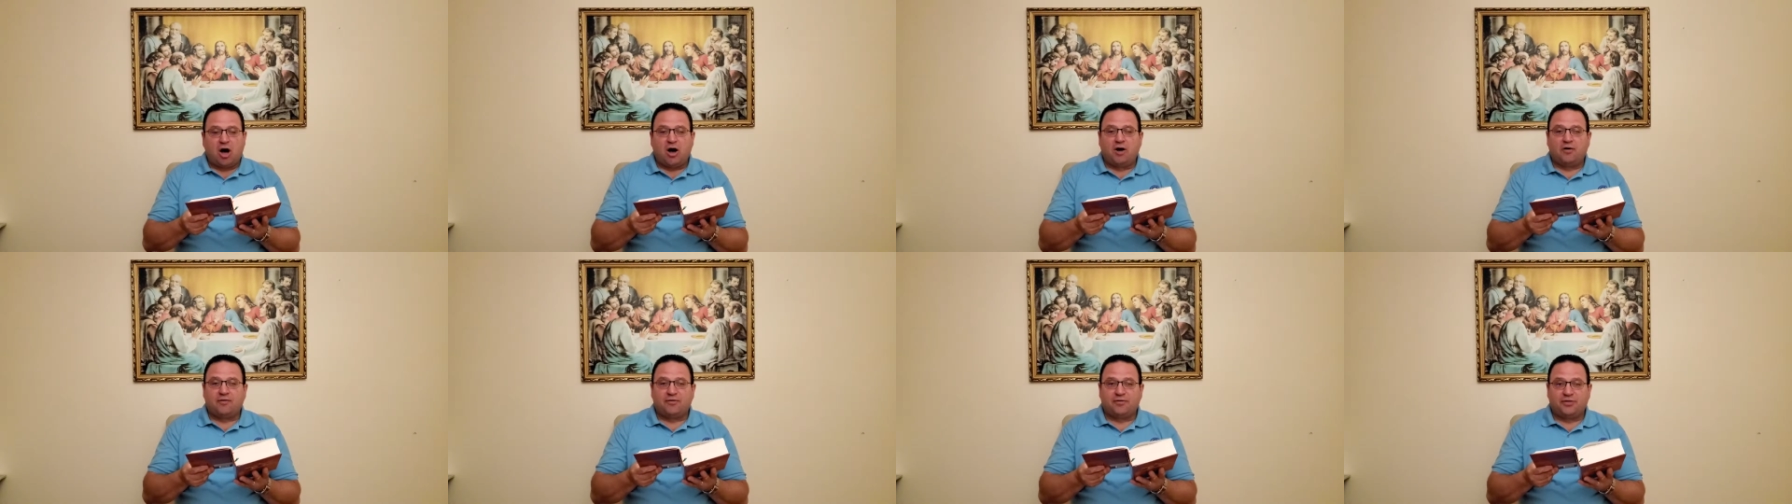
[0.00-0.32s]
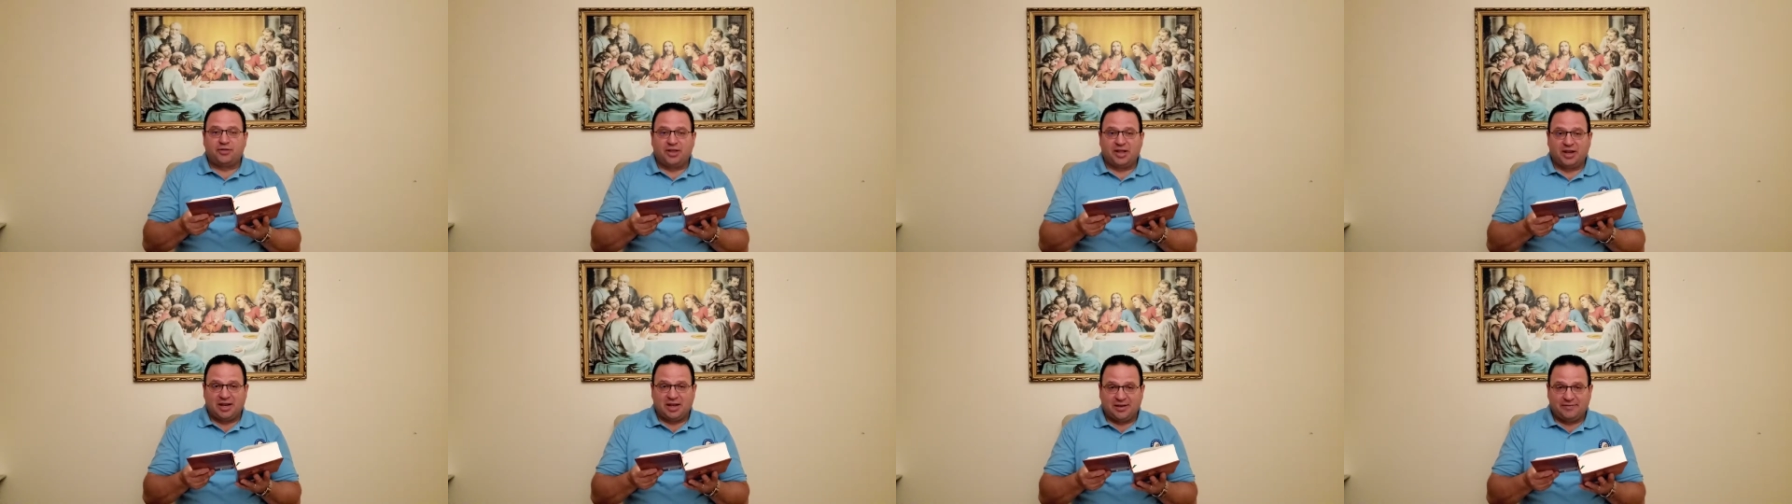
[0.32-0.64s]

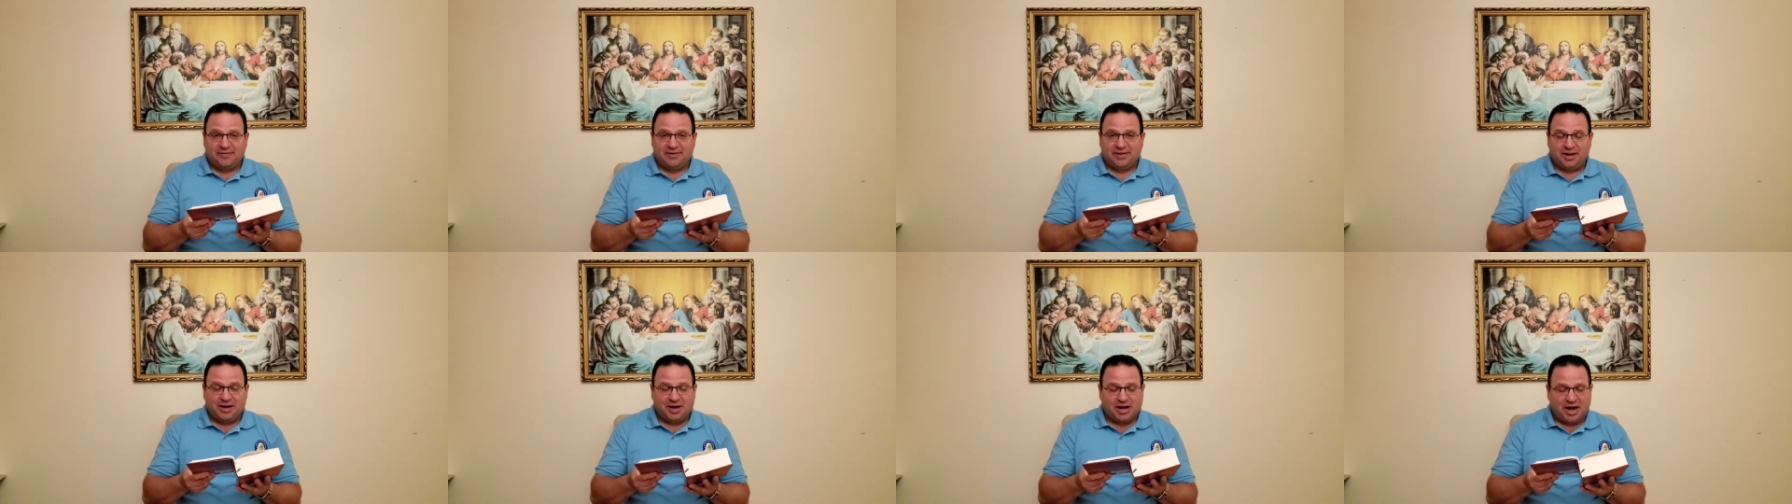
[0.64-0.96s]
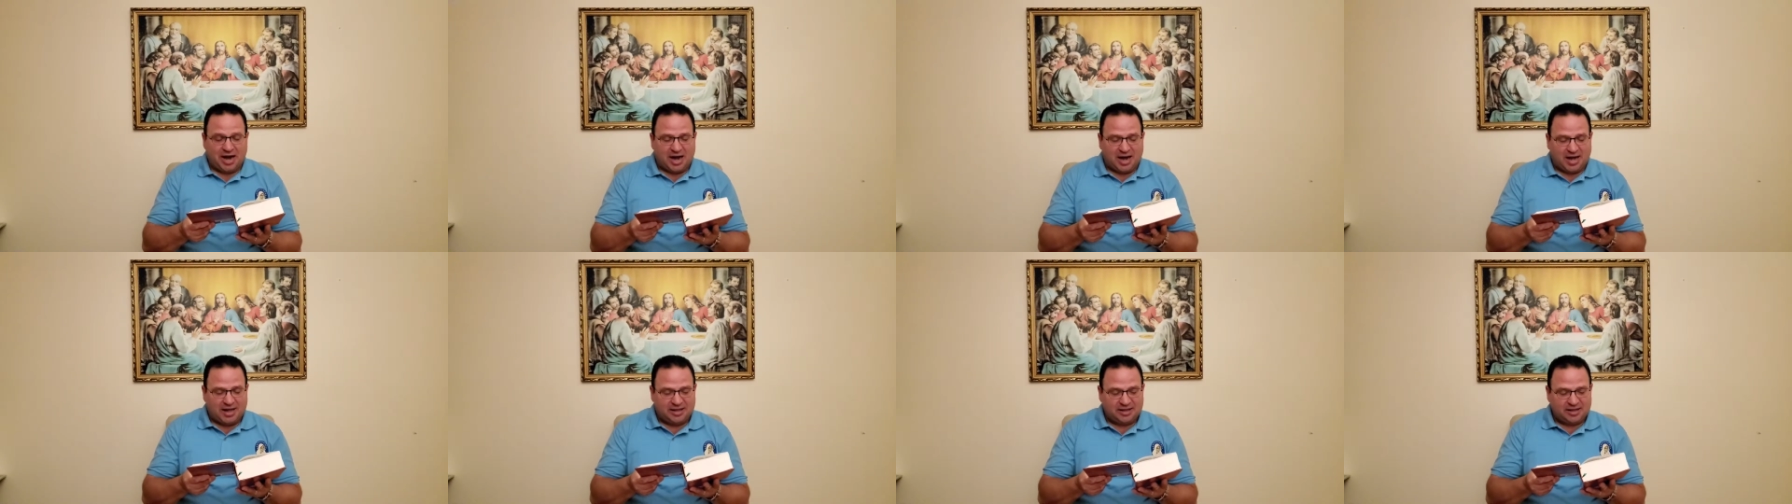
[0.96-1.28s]
of the living
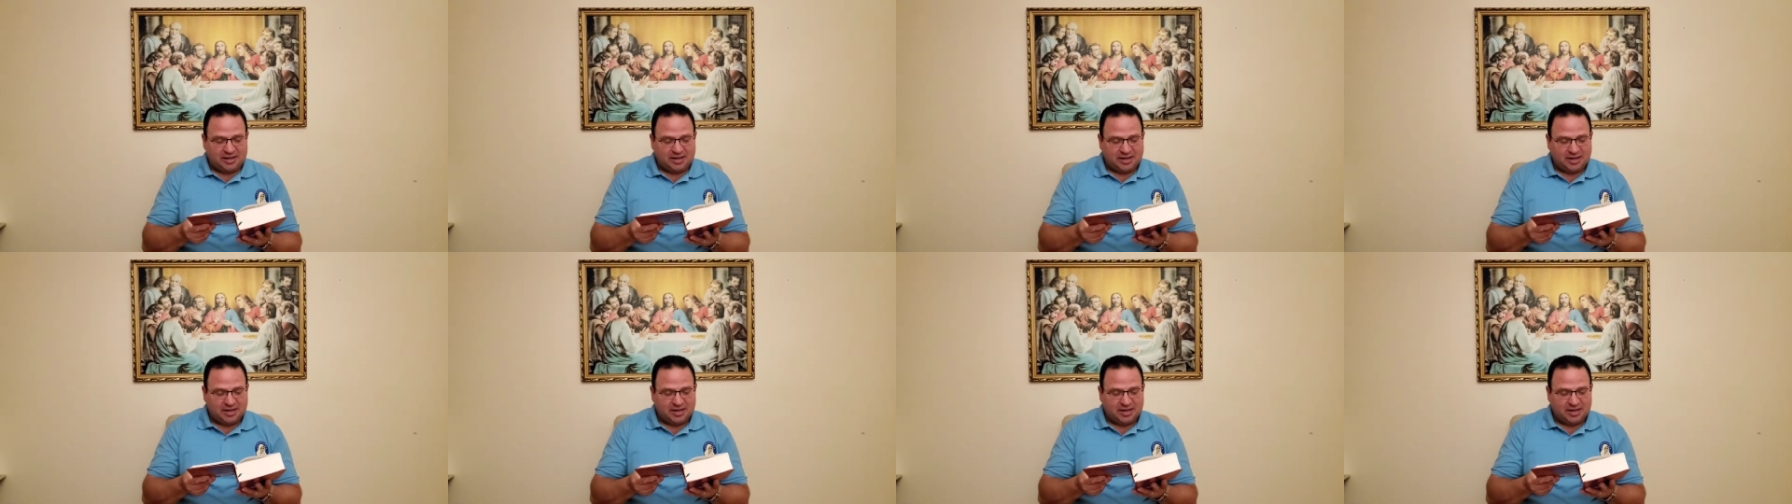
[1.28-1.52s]
God,